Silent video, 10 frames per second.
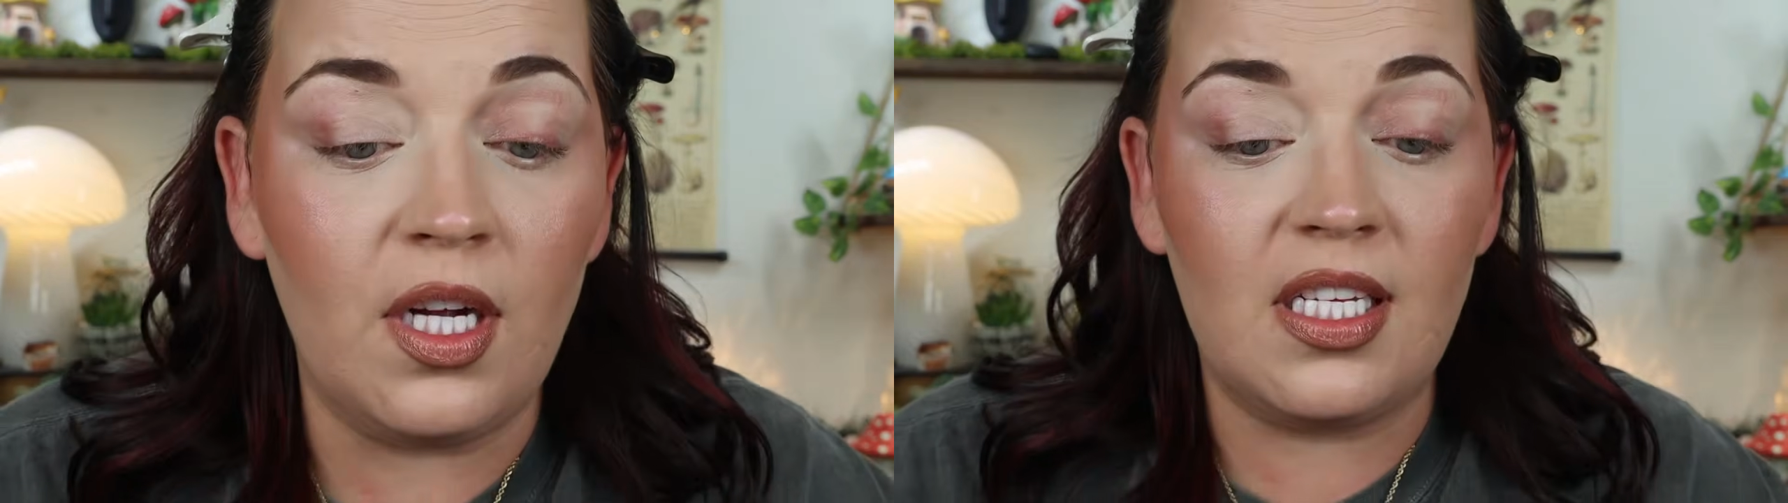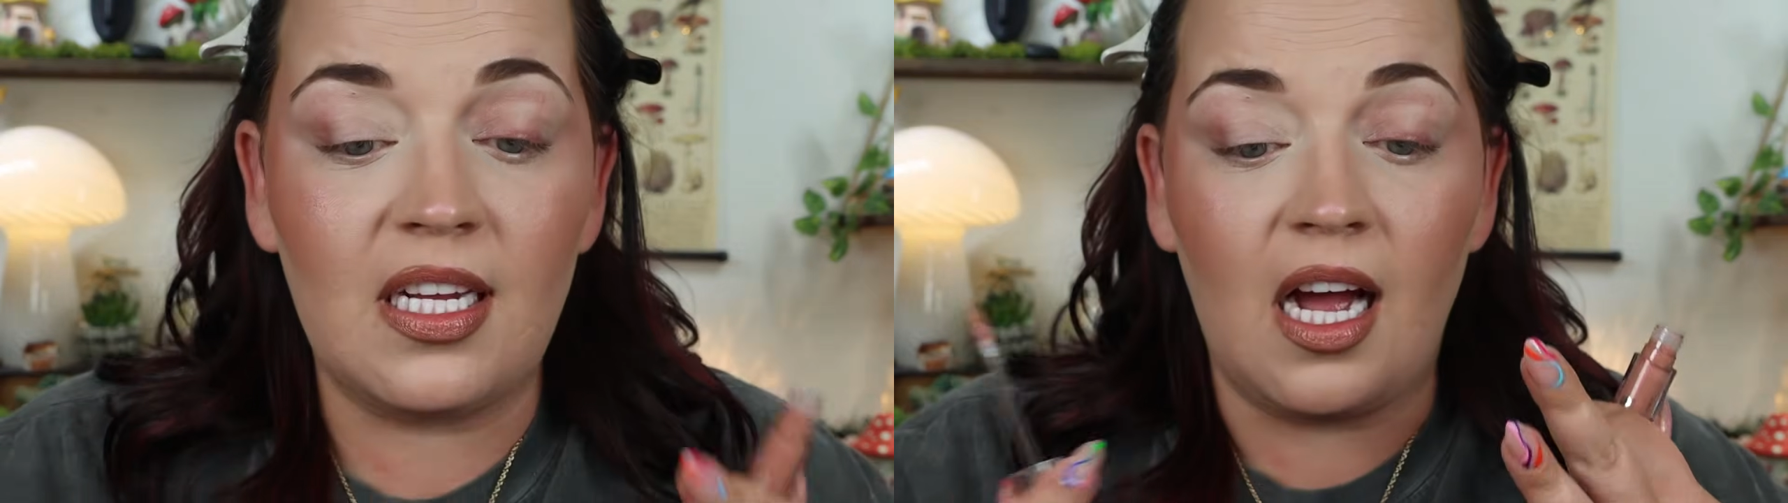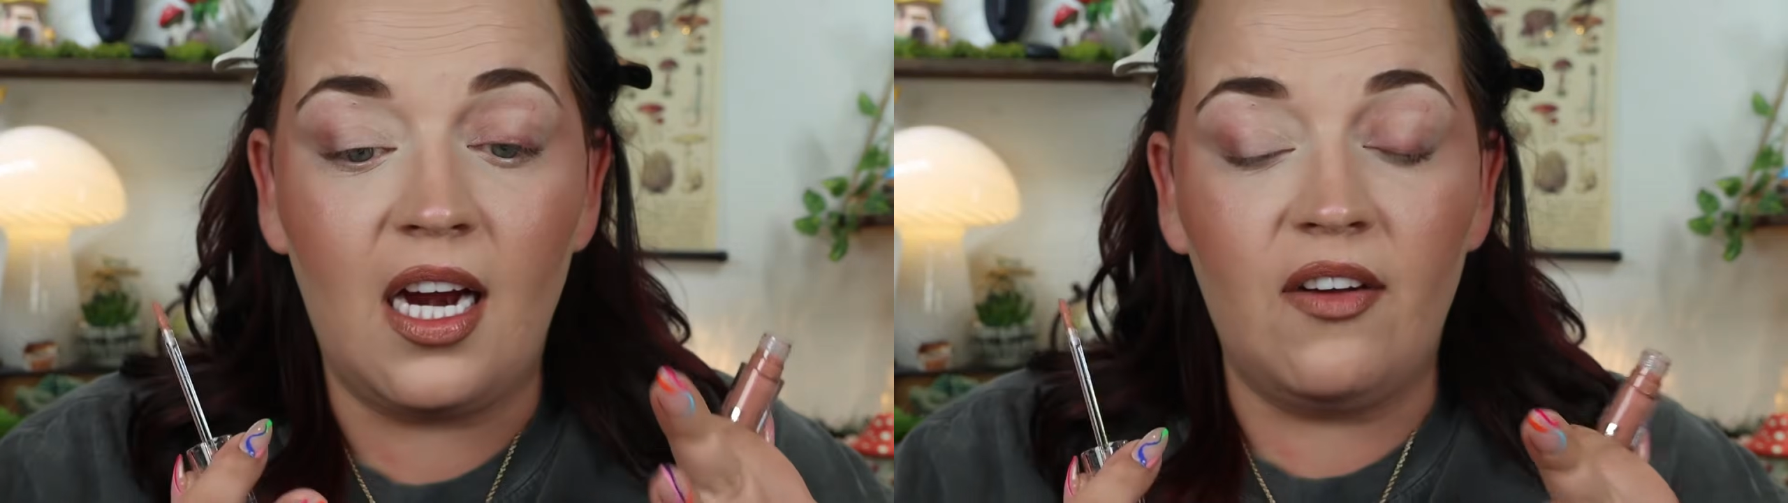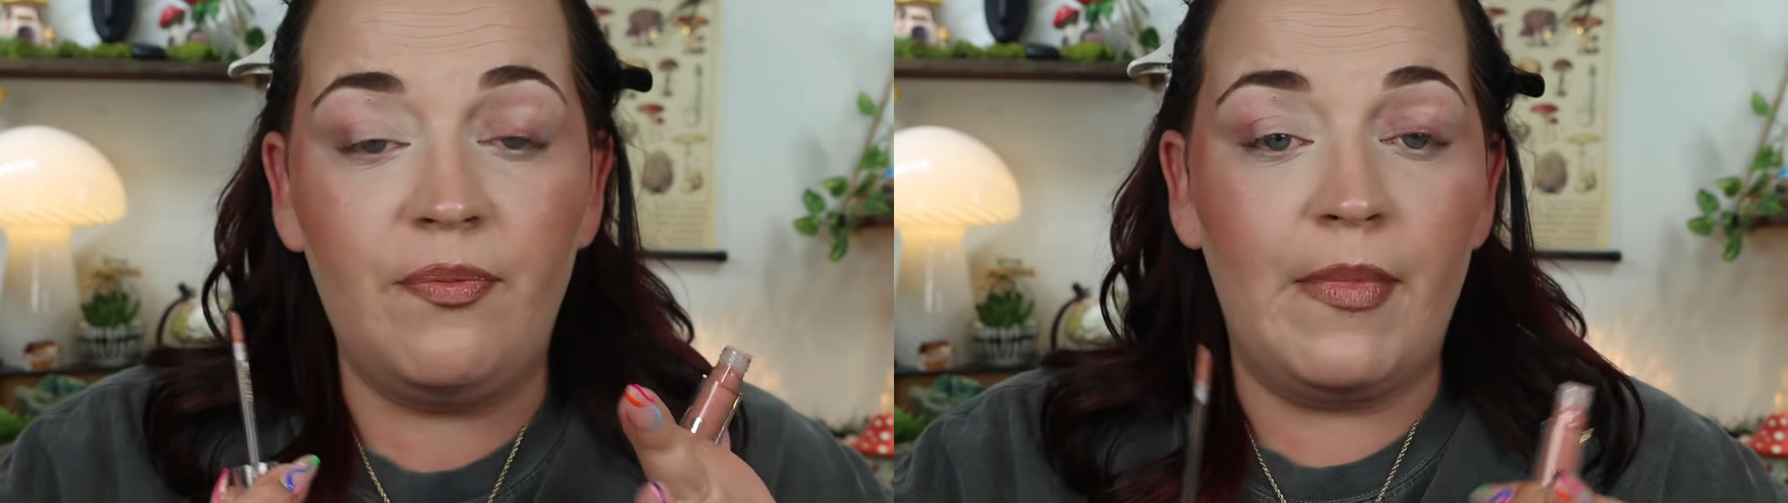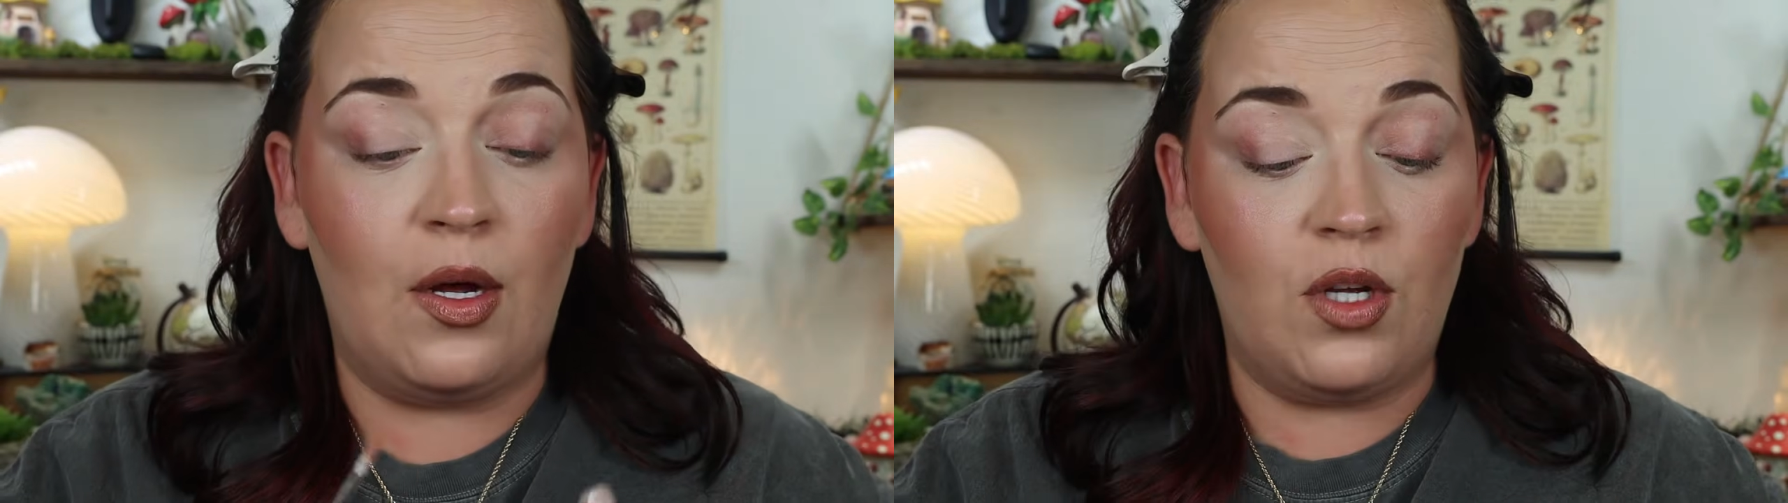It's kind of
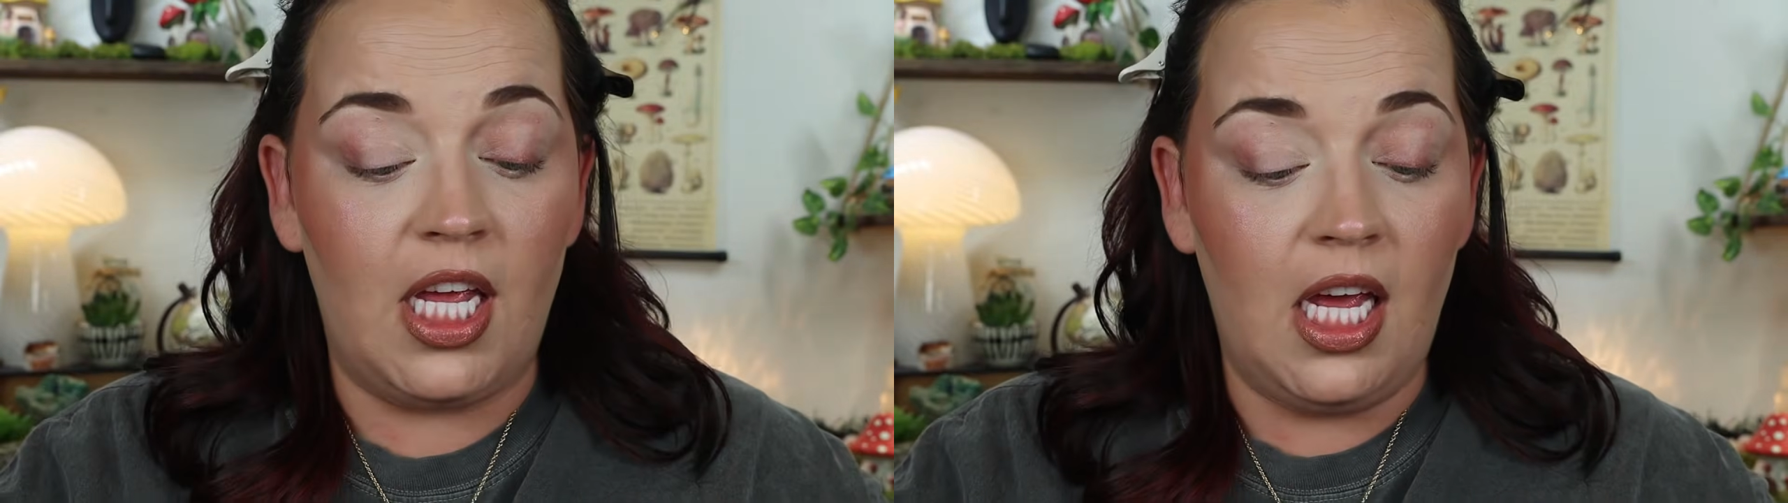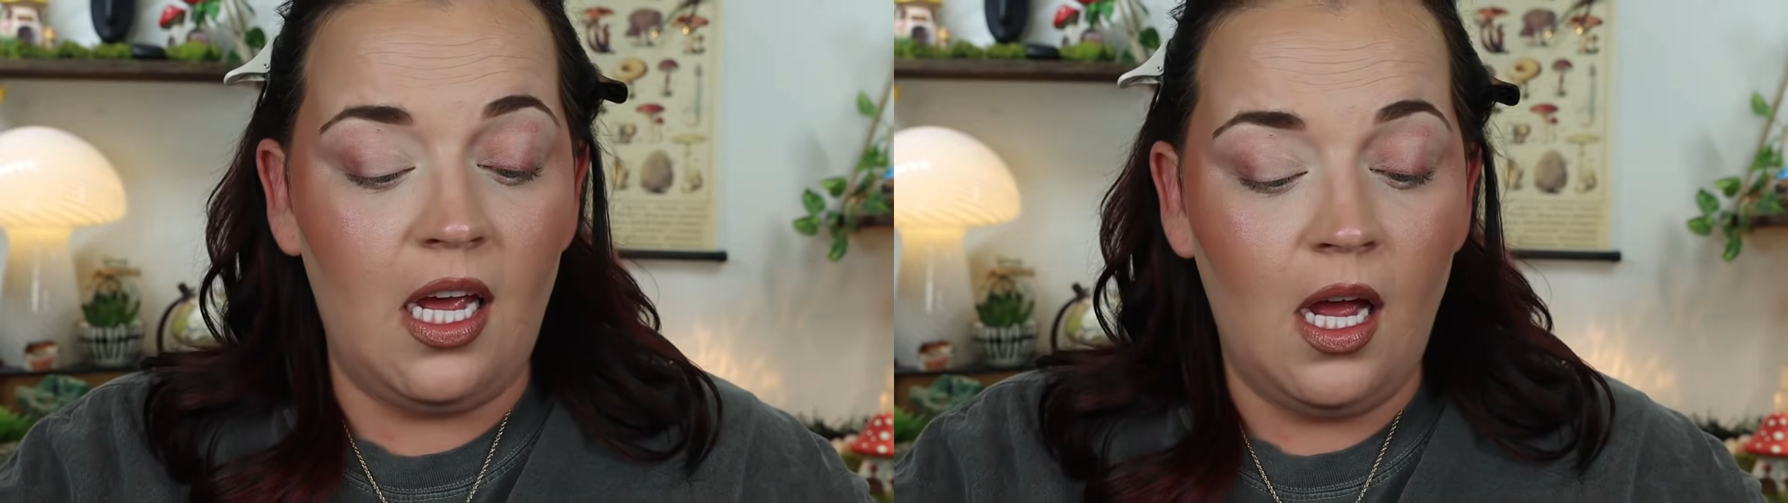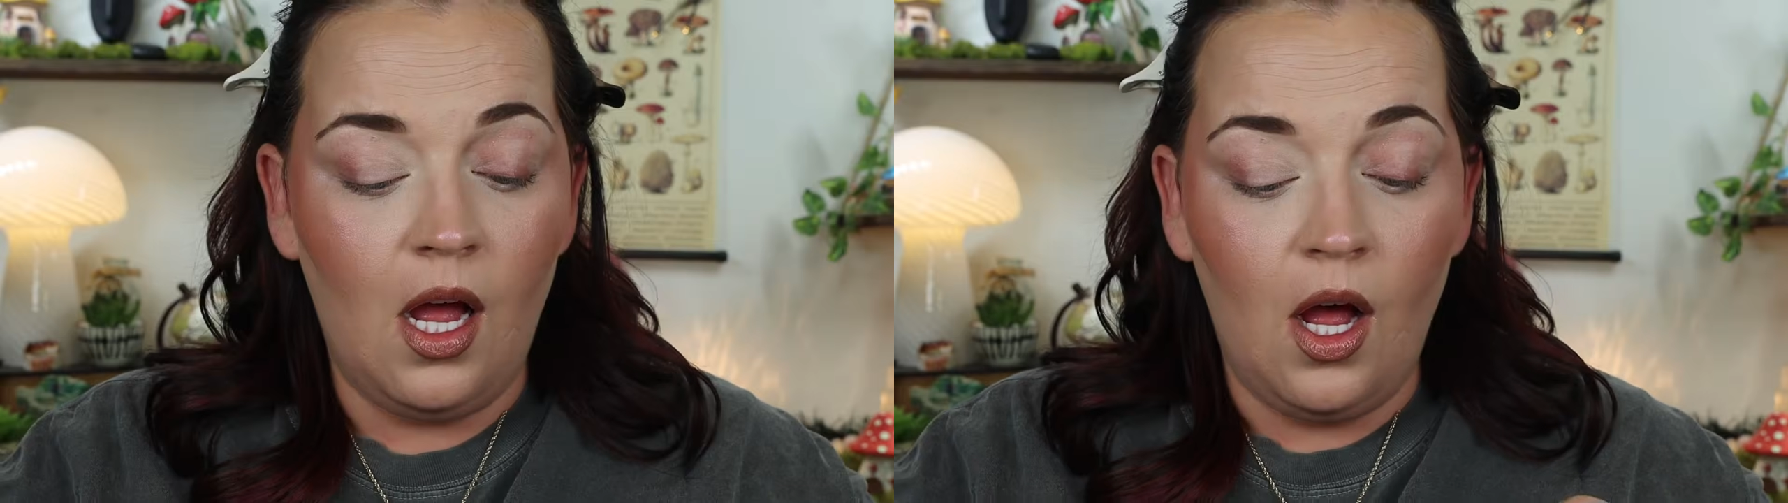milky,